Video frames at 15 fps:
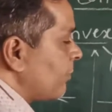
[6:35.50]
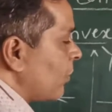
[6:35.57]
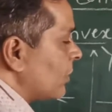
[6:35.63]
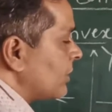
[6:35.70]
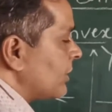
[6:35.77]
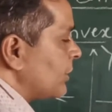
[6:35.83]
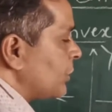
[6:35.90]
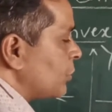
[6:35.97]

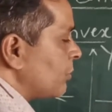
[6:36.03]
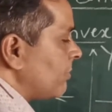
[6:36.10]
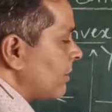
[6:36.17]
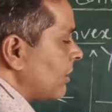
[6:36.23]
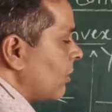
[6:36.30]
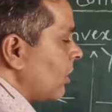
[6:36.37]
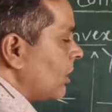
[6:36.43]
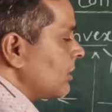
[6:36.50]
positive
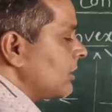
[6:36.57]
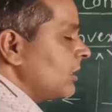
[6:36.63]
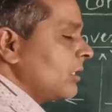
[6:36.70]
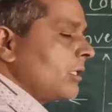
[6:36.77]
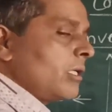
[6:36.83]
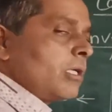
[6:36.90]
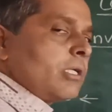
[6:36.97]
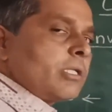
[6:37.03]
because
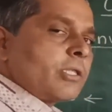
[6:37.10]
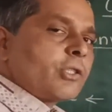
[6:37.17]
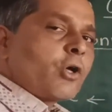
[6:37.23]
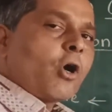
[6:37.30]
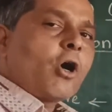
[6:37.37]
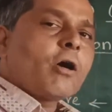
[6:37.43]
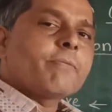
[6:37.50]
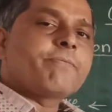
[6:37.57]

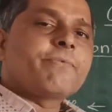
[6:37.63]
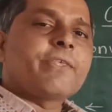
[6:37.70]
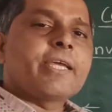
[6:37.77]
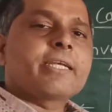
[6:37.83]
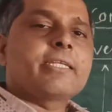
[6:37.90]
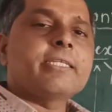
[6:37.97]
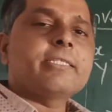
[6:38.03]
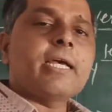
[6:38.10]
the
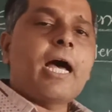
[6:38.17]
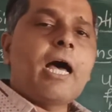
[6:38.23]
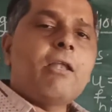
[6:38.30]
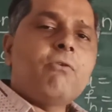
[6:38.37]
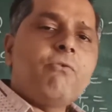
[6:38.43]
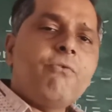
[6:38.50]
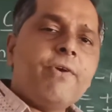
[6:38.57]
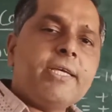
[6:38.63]
object is
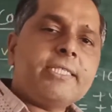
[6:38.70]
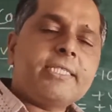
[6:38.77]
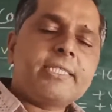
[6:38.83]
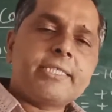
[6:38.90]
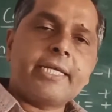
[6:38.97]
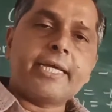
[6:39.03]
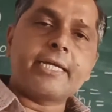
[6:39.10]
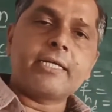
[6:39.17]

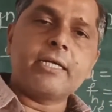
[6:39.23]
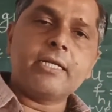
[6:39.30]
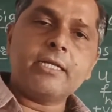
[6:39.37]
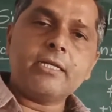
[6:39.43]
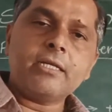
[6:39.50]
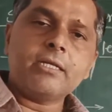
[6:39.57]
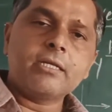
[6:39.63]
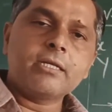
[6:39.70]
always taken
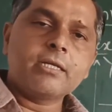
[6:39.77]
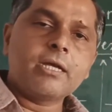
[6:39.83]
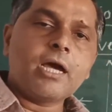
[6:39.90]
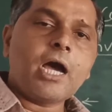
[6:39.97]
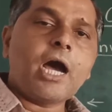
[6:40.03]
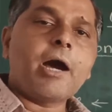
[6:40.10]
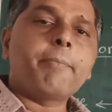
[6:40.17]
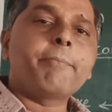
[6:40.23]

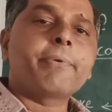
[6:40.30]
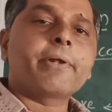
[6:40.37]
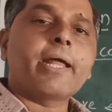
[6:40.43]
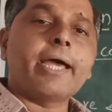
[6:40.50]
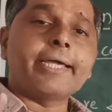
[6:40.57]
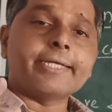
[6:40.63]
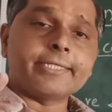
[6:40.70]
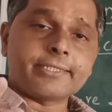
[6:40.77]

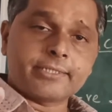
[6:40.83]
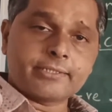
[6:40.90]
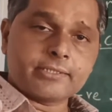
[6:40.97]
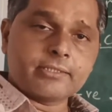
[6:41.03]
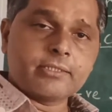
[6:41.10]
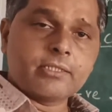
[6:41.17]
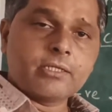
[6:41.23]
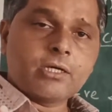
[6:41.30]
upright
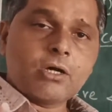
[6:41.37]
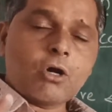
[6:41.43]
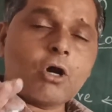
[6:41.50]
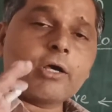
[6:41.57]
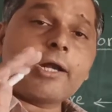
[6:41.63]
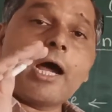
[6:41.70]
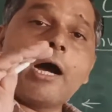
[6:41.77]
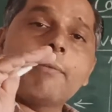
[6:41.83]

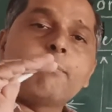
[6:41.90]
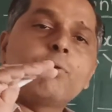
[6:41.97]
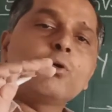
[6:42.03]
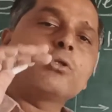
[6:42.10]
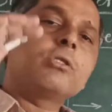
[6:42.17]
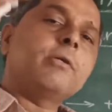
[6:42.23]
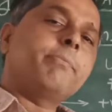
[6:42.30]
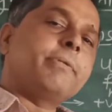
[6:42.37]
or
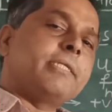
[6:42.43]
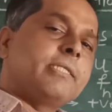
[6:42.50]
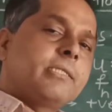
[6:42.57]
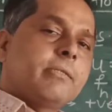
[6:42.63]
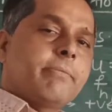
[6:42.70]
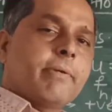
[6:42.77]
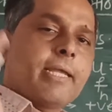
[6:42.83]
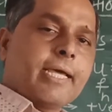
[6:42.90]
above the
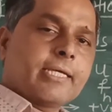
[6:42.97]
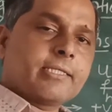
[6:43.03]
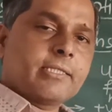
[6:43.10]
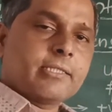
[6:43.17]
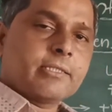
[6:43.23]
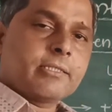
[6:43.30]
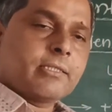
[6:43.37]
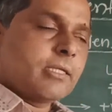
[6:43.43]
principal
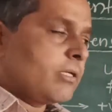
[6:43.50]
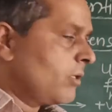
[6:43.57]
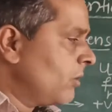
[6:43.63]
axis.